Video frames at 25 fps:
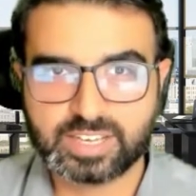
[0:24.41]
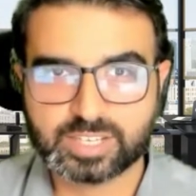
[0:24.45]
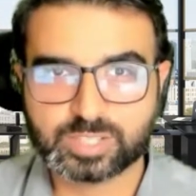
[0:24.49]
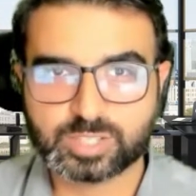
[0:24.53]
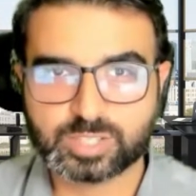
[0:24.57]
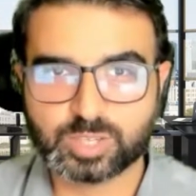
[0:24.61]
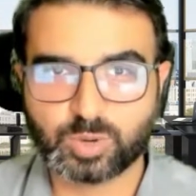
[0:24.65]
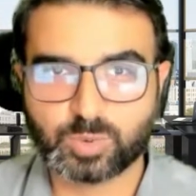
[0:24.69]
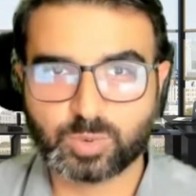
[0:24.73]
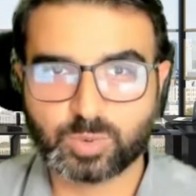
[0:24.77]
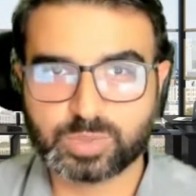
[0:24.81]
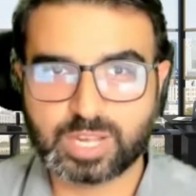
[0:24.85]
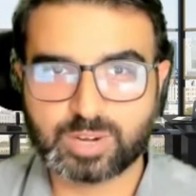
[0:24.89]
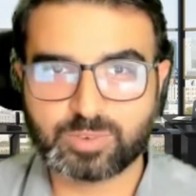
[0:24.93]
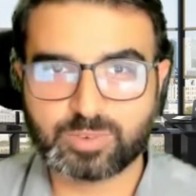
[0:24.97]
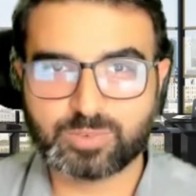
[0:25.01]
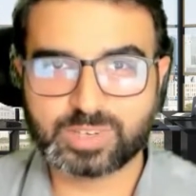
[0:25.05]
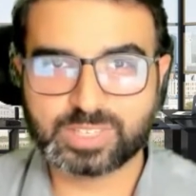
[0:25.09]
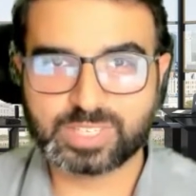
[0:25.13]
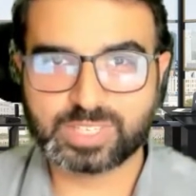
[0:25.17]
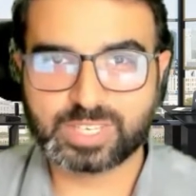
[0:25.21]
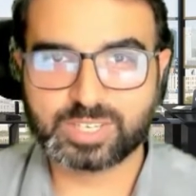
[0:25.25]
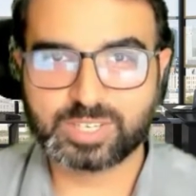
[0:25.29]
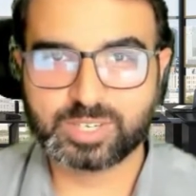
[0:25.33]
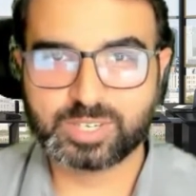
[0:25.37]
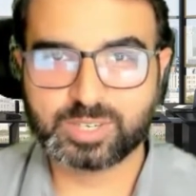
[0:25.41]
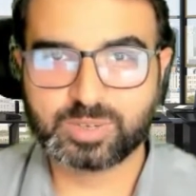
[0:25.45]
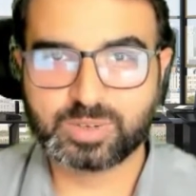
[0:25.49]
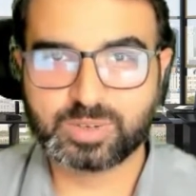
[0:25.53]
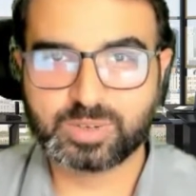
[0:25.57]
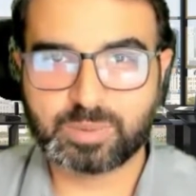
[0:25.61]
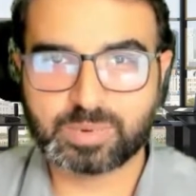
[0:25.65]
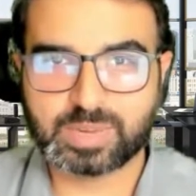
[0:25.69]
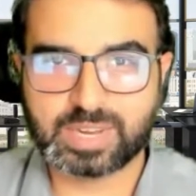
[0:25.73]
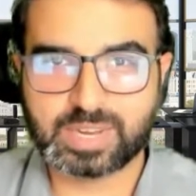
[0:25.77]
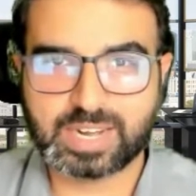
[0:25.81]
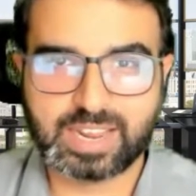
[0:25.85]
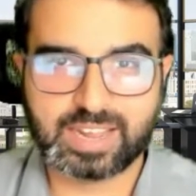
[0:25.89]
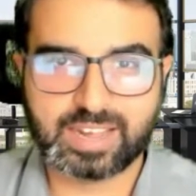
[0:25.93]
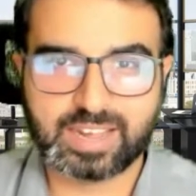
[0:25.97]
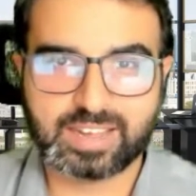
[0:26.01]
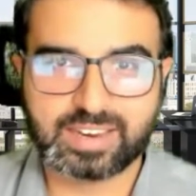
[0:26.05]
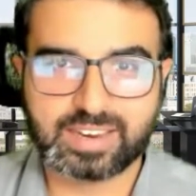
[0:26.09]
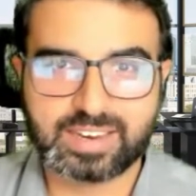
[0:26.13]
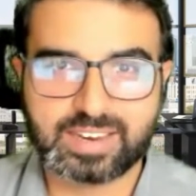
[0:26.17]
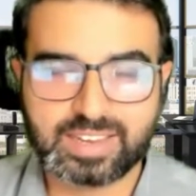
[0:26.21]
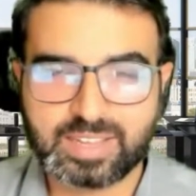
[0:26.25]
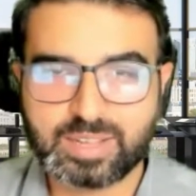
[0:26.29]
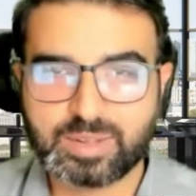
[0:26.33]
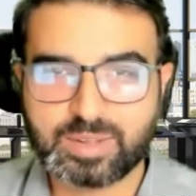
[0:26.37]
So without further ado, I'm going
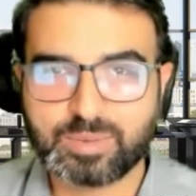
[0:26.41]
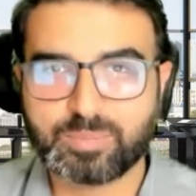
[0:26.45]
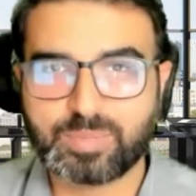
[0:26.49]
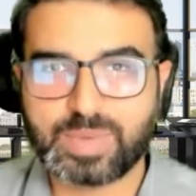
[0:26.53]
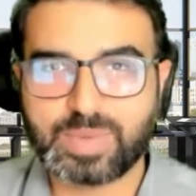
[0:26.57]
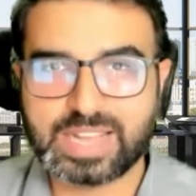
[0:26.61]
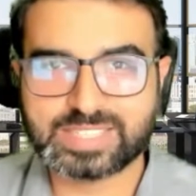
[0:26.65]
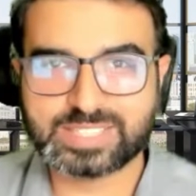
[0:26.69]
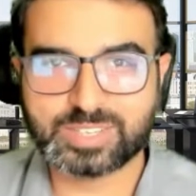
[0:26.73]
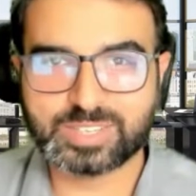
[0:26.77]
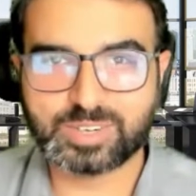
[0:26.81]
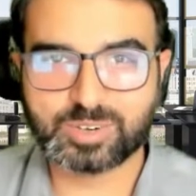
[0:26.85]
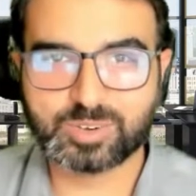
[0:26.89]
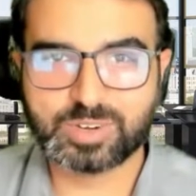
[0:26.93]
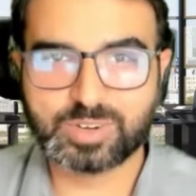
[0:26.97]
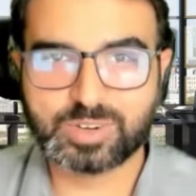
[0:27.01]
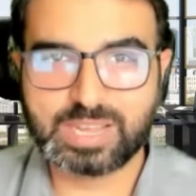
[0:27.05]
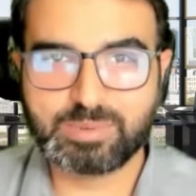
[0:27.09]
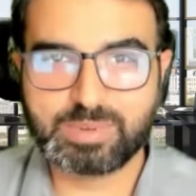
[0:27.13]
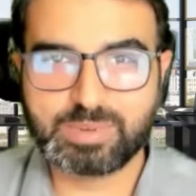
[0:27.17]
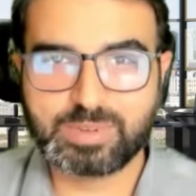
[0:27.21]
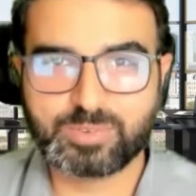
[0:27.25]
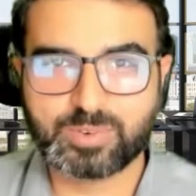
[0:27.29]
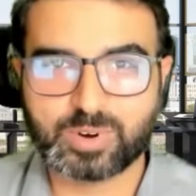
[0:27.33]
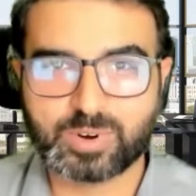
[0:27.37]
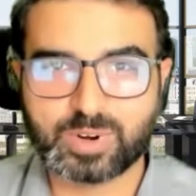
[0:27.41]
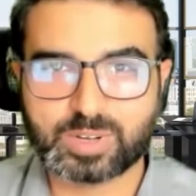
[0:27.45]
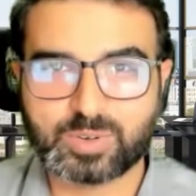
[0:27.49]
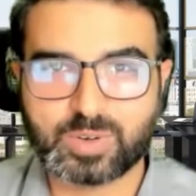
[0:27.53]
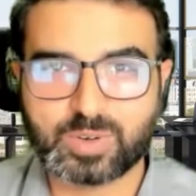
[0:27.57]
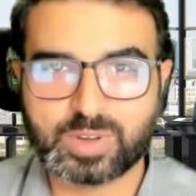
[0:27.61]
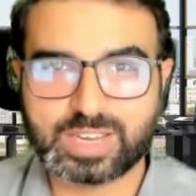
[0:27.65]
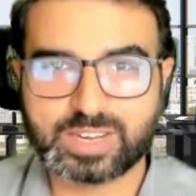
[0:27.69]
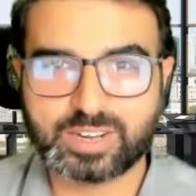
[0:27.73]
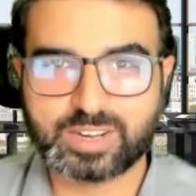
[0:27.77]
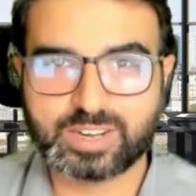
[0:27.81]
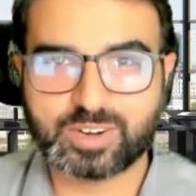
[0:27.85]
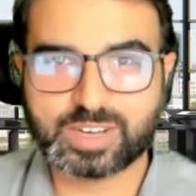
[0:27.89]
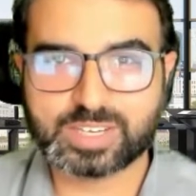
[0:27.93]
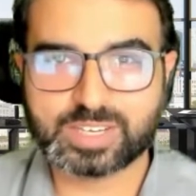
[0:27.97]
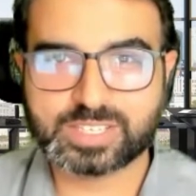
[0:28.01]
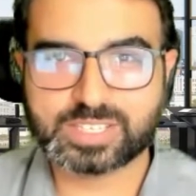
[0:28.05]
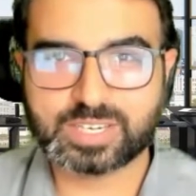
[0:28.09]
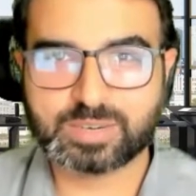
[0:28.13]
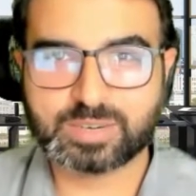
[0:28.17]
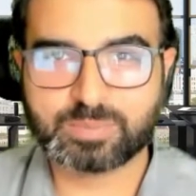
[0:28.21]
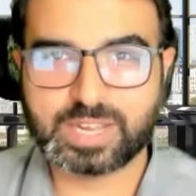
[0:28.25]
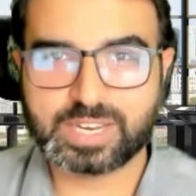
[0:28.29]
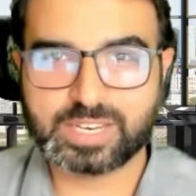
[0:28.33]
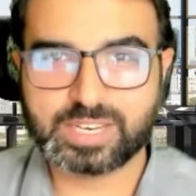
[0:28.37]
to pass it on to Naomi for a quick
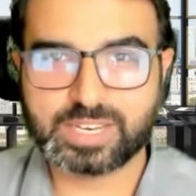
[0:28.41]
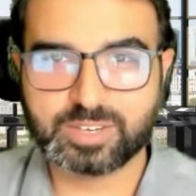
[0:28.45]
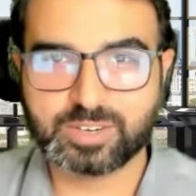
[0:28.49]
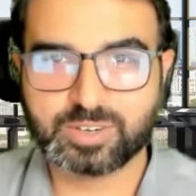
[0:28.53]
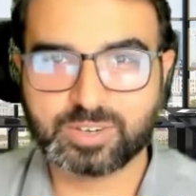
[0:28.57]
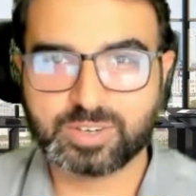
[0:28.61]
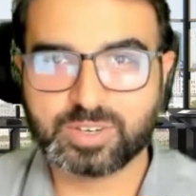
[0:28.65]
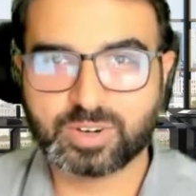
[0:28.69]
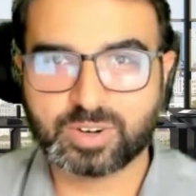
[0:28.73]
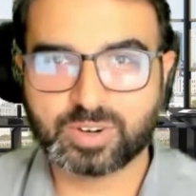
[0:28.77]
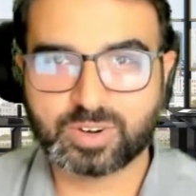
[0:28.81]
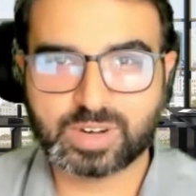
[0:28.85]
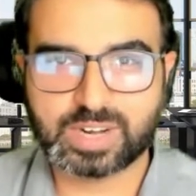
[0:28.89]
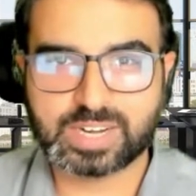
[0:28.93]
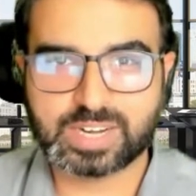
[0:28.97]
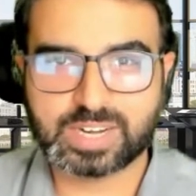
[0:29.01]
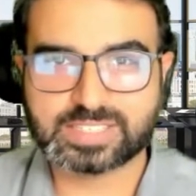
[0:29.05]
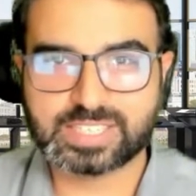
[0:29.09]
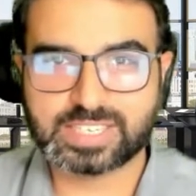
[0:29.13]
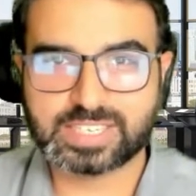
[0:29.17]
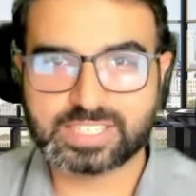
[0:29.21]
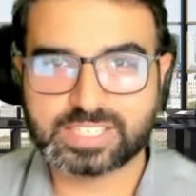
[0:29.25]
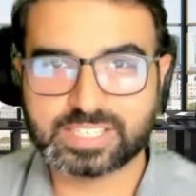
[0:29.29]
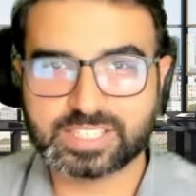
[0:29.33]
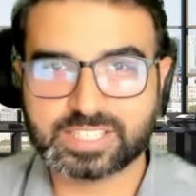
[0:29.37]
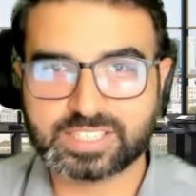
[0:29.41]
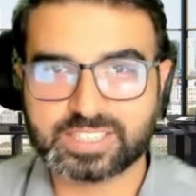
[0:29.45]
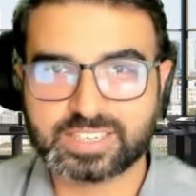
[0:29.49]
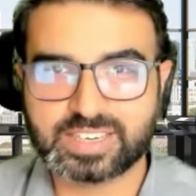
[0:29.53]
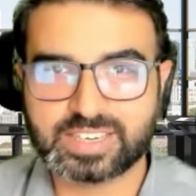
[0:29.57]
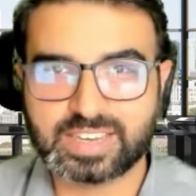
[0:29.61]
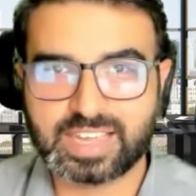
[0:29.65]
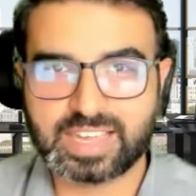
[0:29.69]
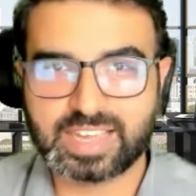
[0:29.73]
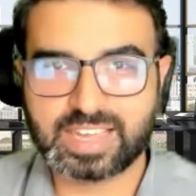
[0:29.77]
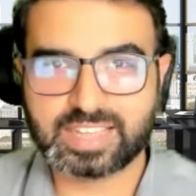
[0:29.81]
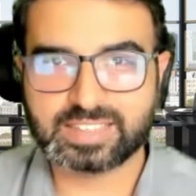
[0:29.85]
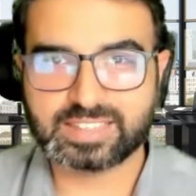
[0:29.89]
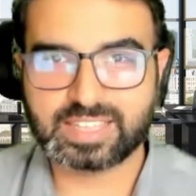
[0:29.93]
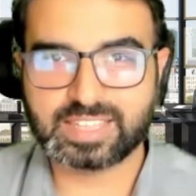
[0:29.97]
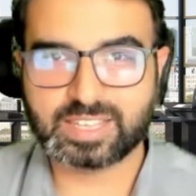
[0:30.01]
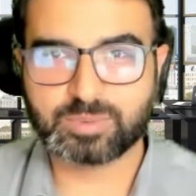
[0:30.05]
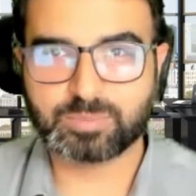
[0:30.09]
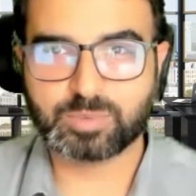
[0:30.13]
introduction about you, your organization, and then